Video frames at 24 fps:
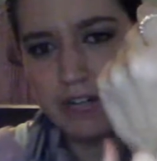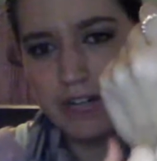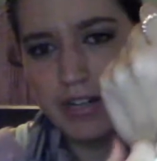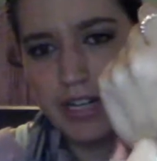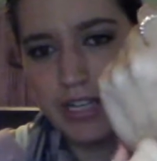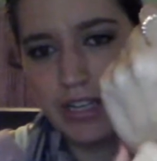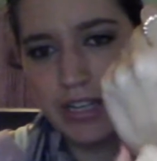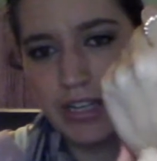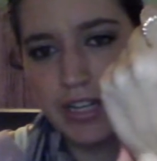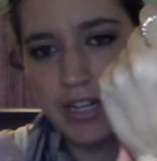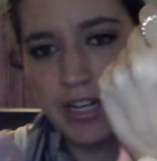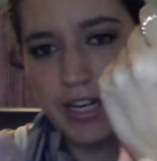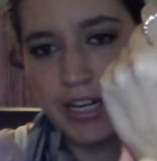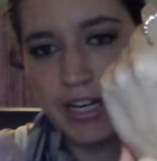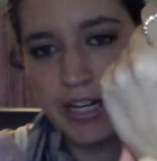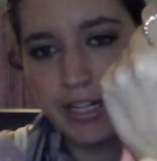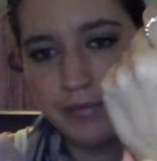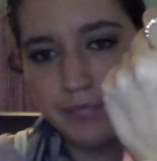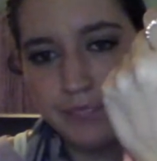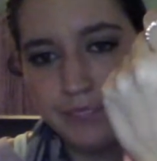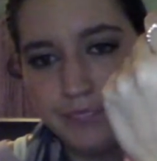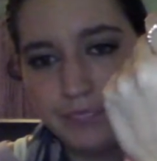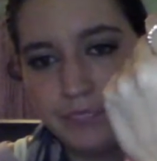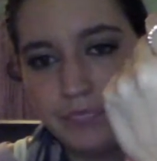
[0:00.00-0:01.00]
Right
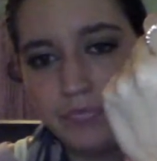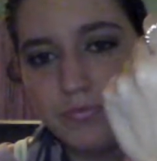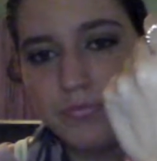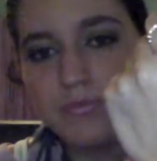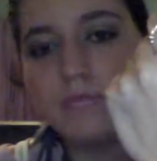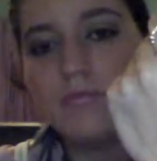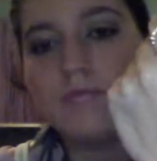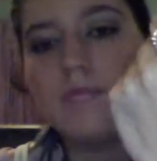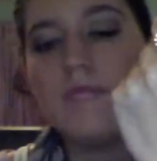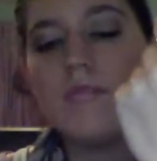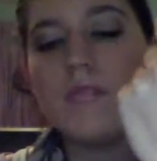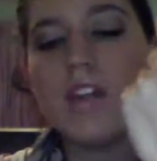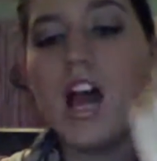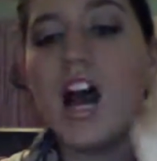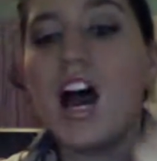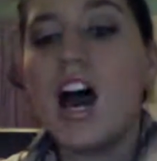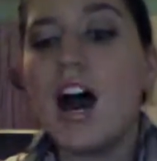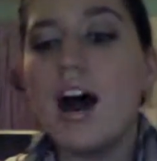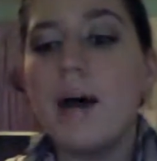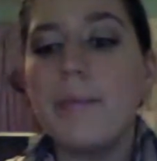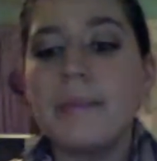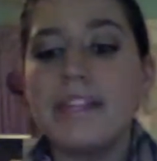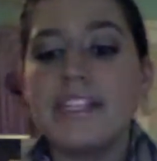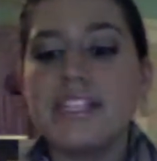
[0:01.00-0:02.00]
there.
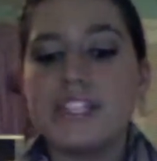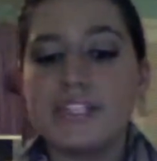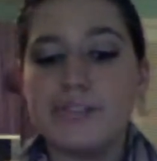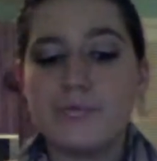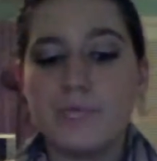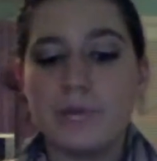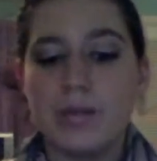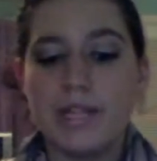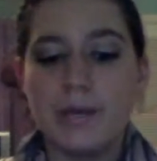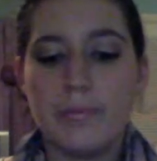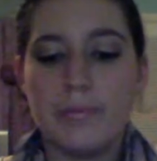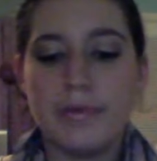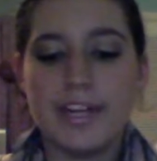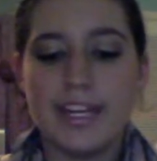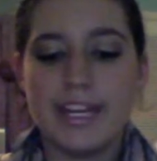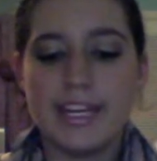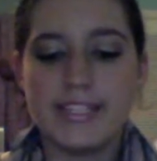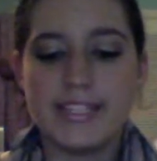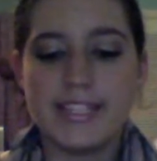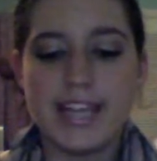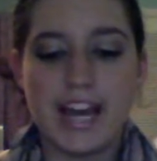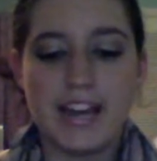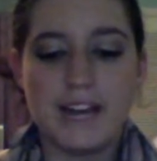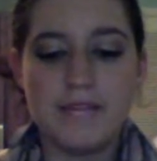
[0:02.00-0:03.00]
This is really pretty.
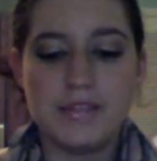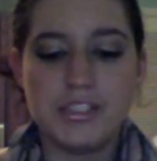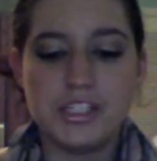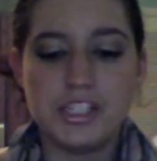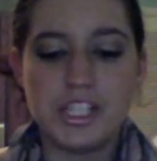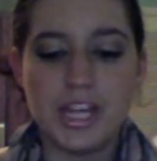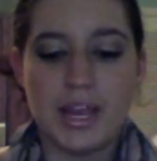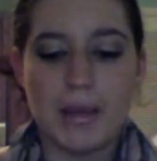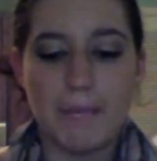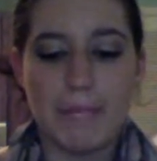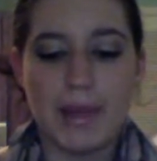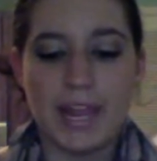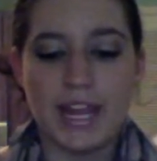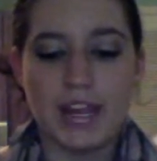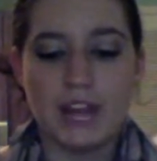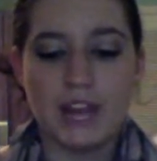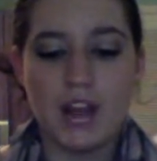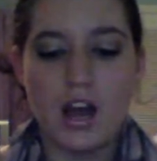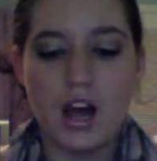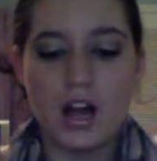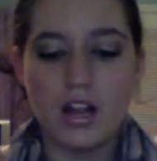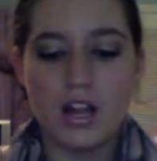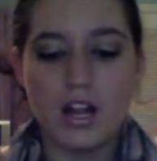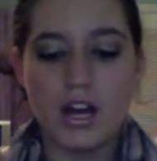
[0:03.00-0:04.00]
It's kind of a
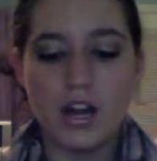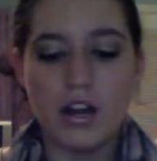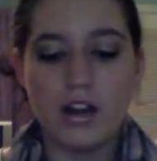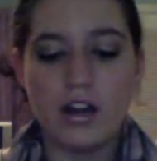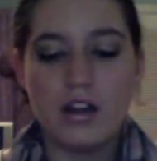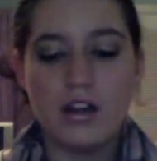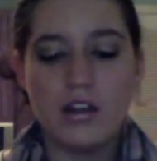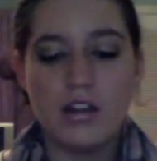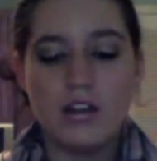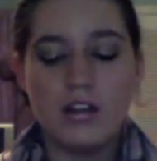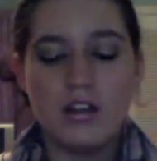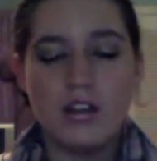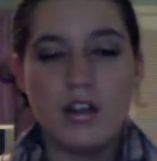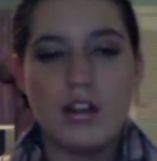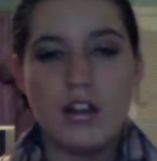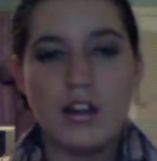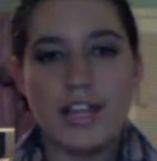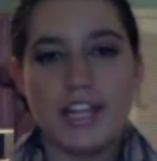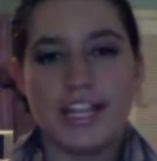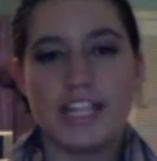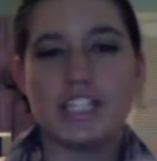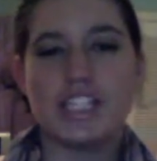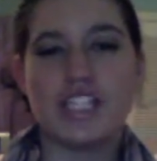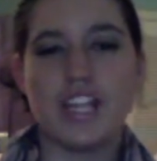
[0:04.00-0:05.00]
champagne color,
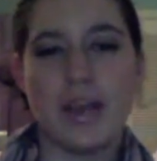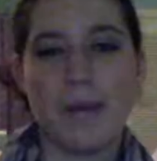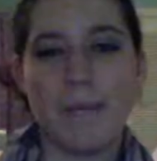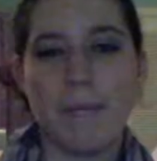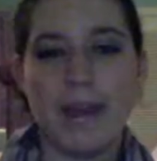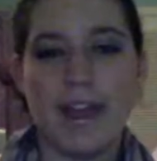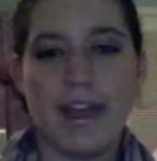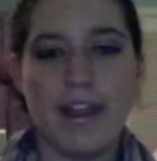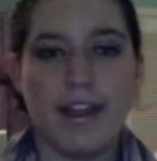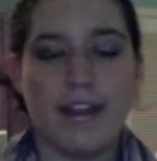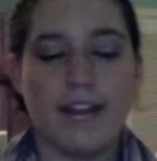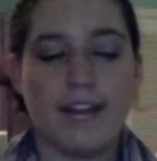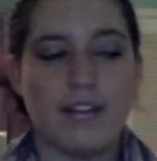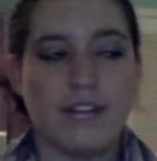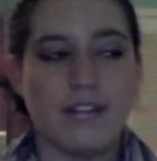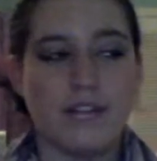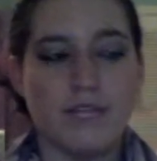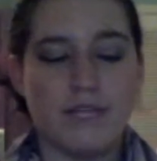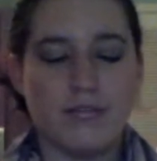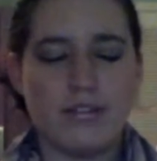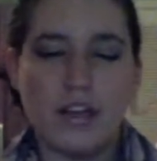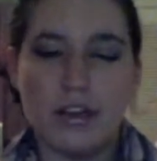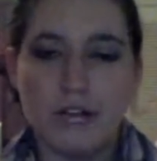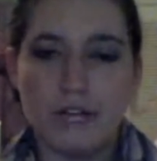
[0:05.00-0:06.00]
like a champagne
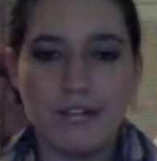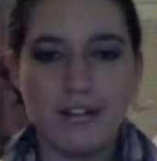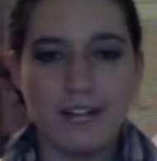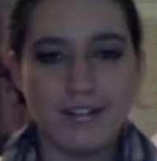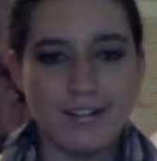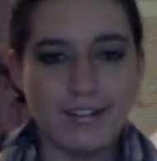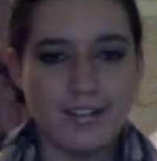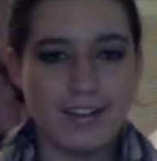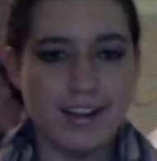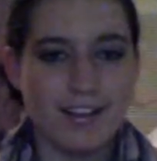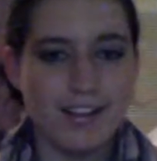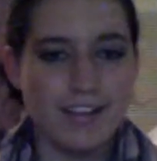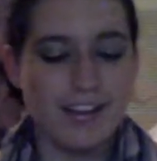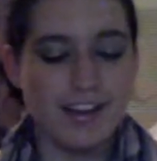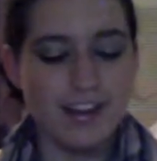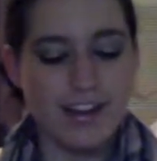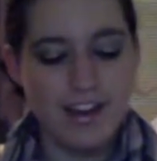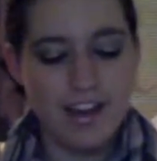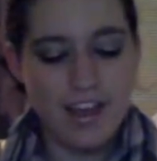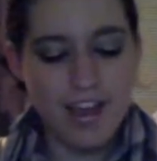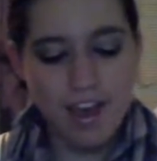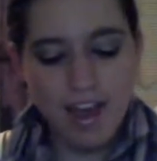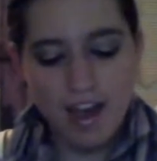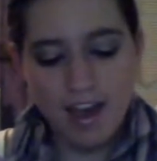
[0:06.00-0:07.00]
yogurt
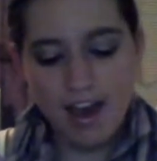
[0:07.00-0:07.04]
color.